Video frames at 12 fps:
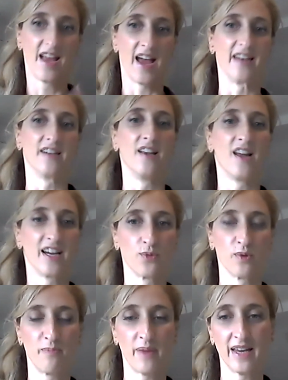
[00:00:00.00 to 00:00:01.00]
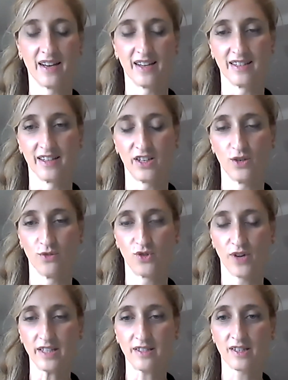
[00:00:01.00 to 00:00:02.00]
an alliance with Pennine Acute
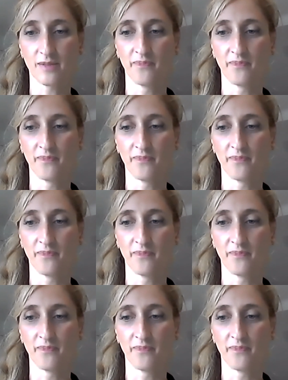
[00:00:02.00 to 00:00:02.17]
Trust,